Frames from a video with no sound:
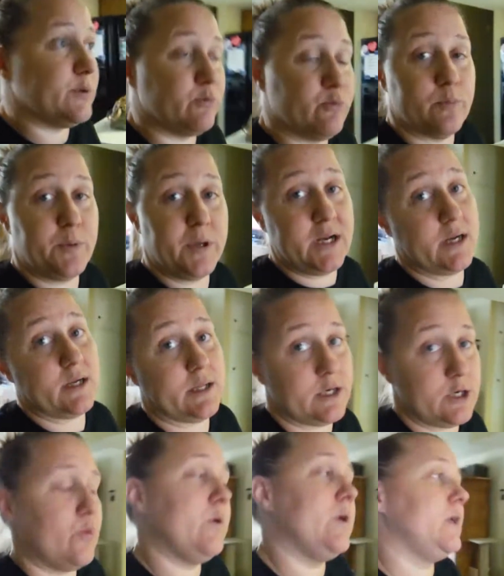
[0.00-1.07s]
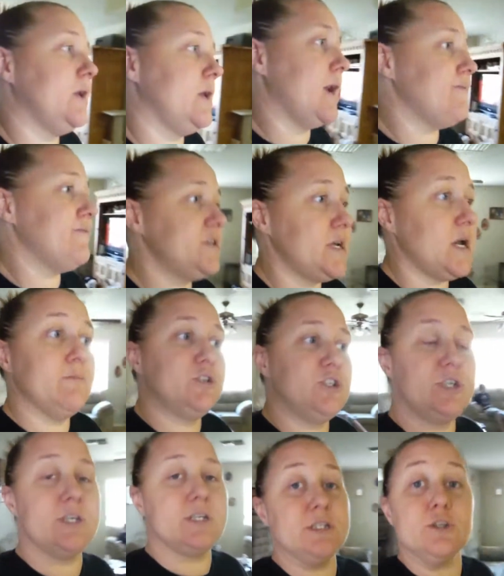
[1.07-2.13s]
been repeatedly doing it. Every time
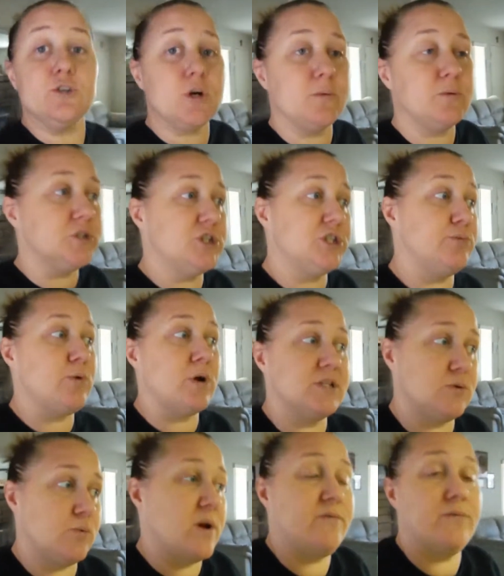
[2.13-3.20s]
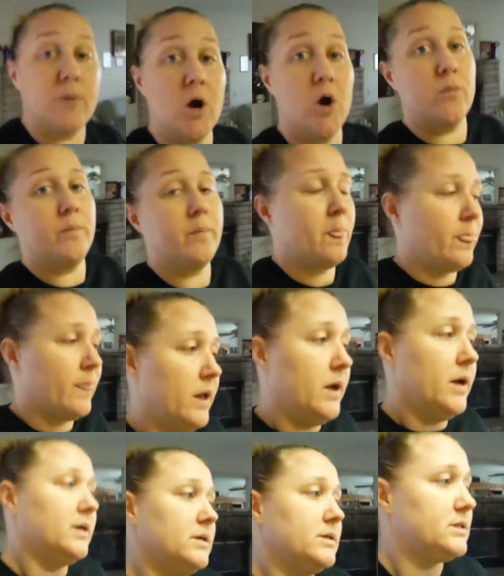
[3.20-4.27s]
she gets in trouble, she runs away from home.
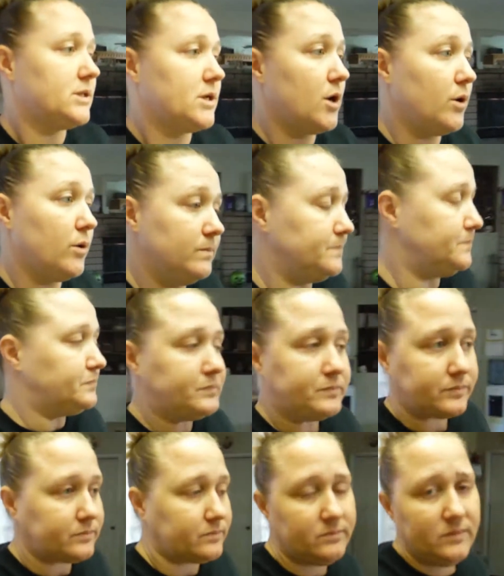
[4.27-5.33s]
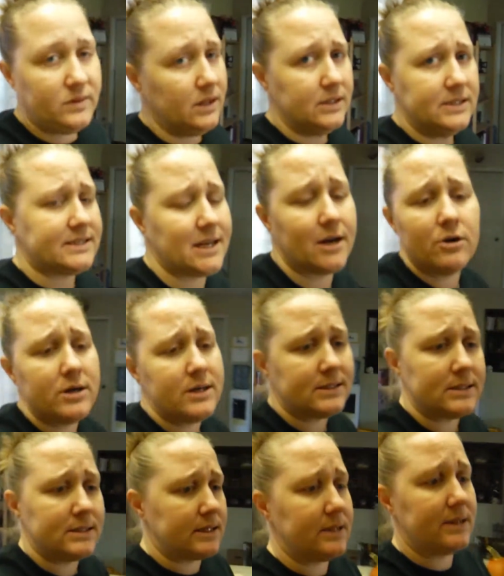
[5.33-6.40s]
So Sarah
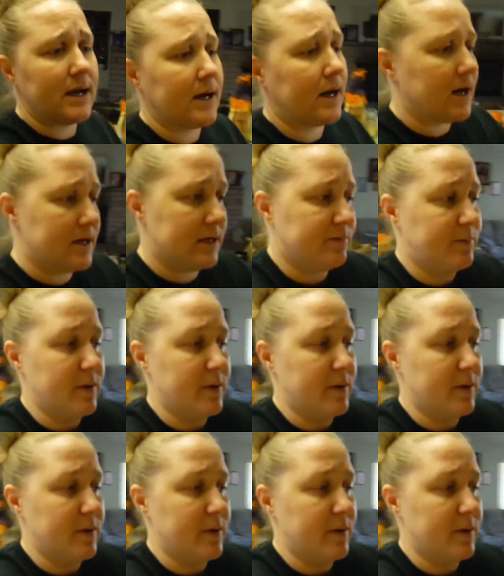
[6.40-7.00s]
doesn't need that kind of